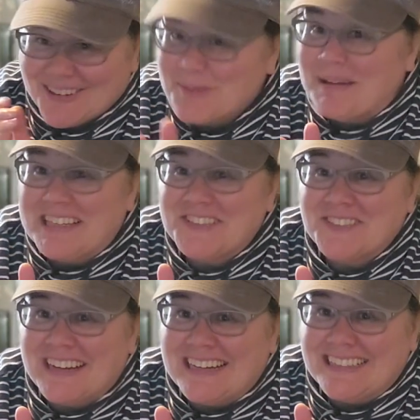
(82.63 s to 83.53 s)
her best
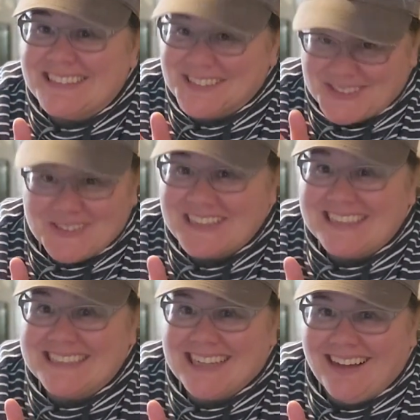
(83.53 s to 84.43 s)
friend
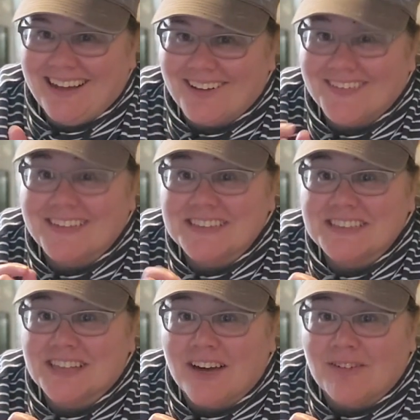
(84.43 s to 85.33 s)
Julia Child
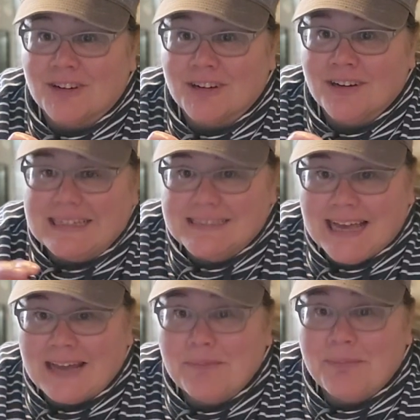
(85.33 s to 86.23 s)
discover a
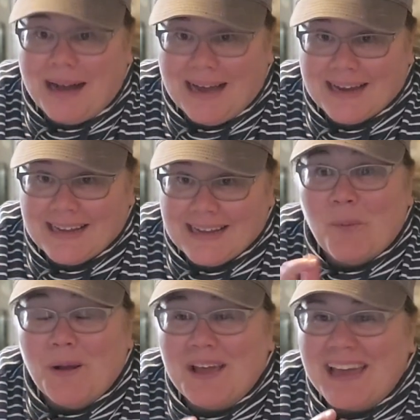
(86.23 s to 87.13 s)
dead body,
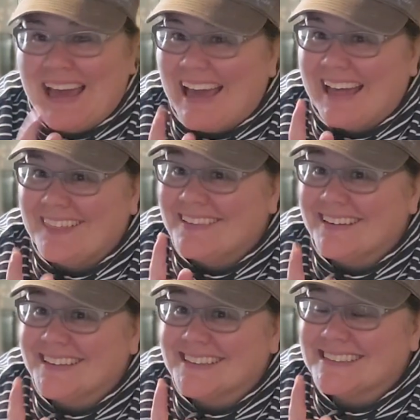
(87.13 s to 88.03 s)
and
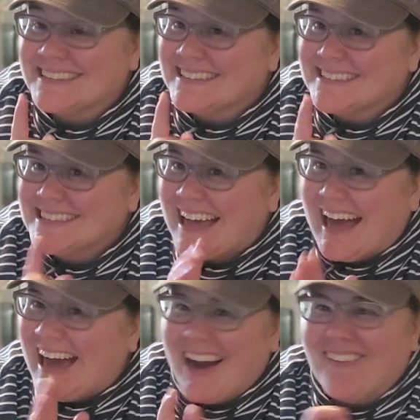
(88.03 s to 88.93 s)

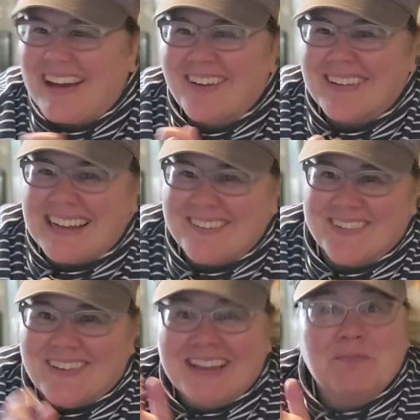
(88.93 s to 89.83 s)
I don't want to give it
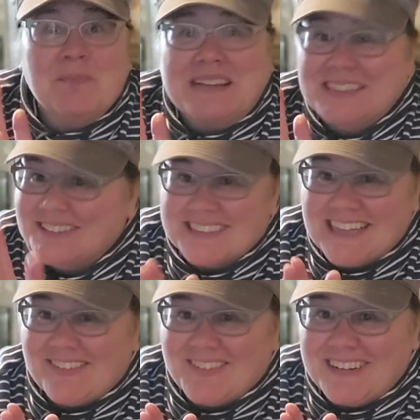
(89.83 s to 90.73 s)
away. You'll just
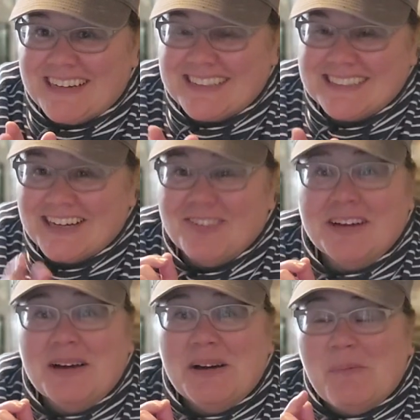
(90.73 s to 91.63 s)
have to read it yourself.
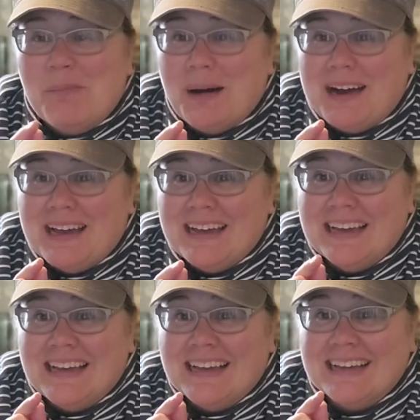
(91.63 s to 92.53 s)
But
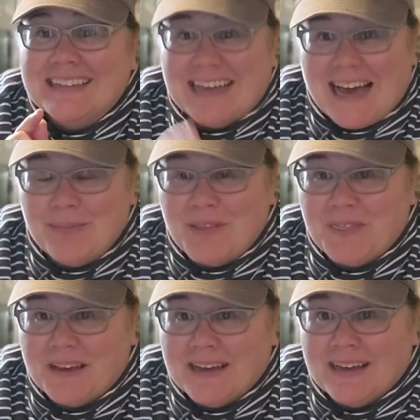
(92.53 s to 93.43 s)

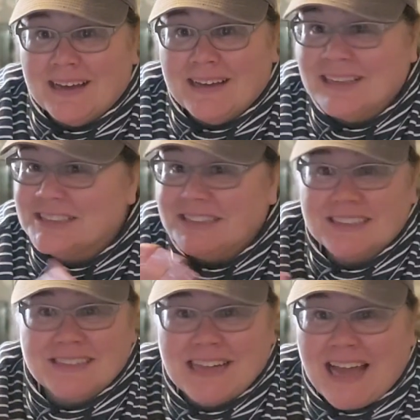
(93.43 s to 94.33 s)
Tabitha is
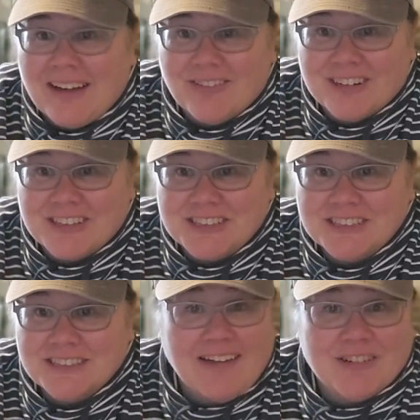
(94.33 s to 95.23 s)
just an
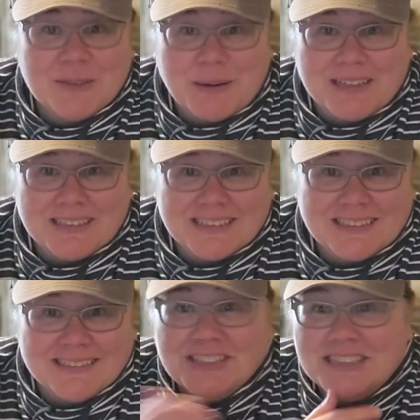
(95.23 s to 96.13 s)
average
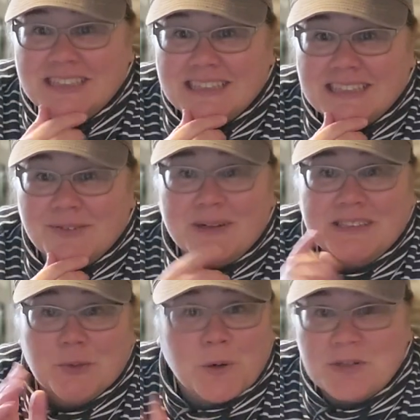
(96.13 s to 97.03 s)
person. She was
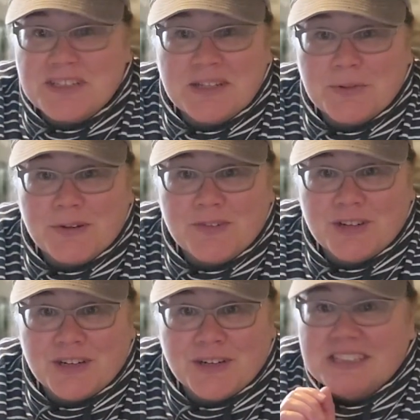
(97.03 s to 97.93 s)
a Rosie the
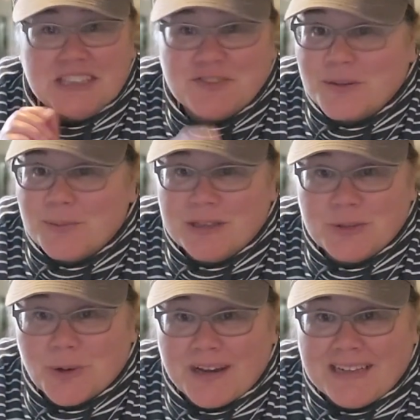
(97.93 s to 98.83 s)
Riveter. She's from
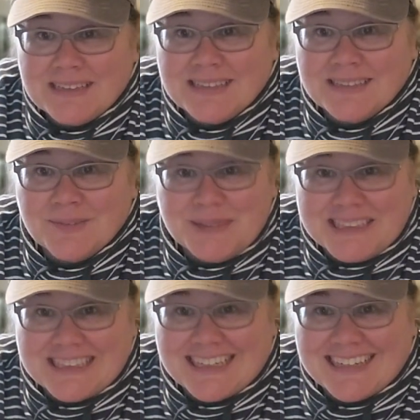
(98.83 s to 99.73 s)
Detroit,
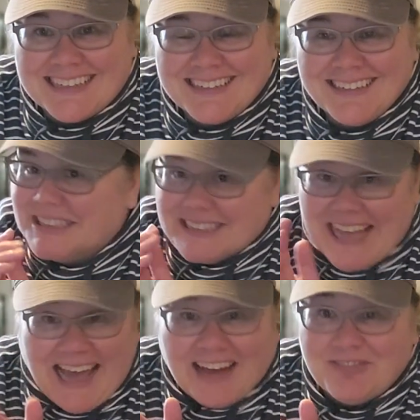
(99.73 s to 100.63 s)
Michigan. She's
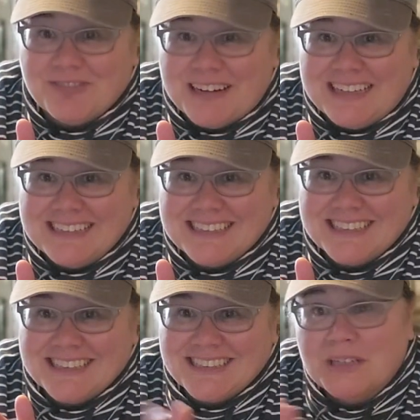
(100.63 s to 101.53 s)
half
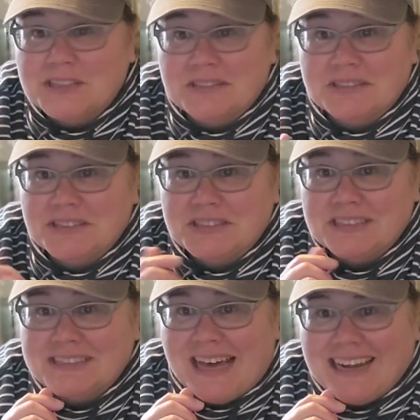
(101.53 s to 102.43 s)
French, but
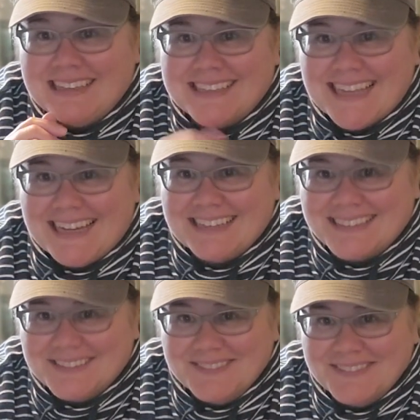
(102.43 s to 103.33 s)
she's not a
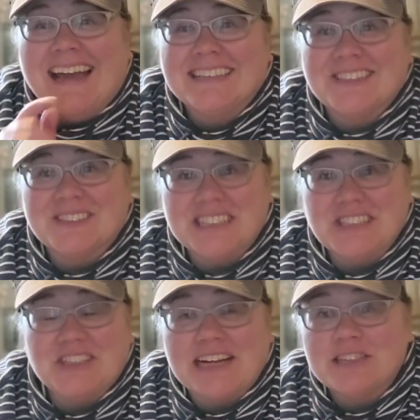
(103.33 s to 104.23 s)
detective. And so she
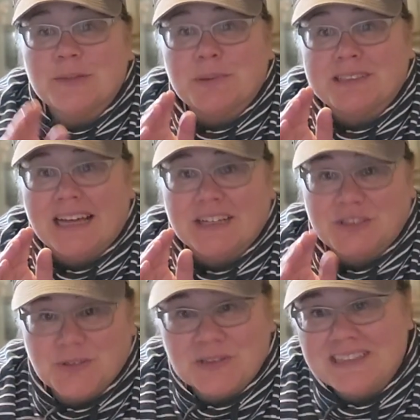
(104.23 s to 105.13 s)
tries to protect
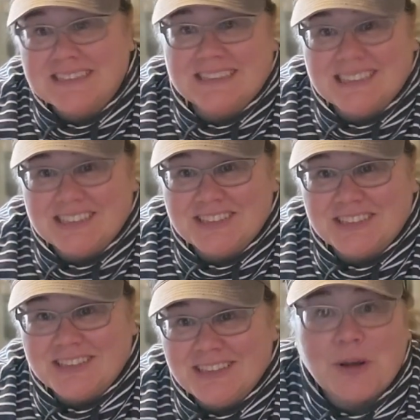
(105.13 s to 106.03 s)
Julia's
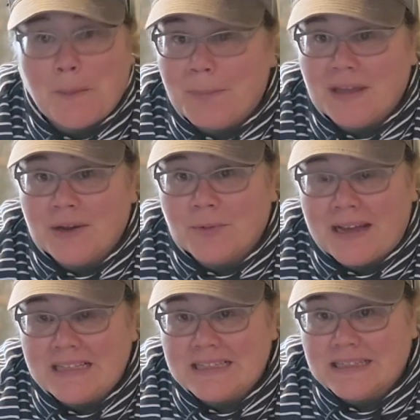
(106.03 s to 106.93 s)
sister from being
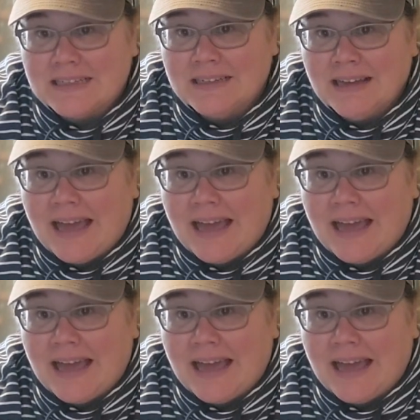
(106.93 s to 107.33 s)
arrested,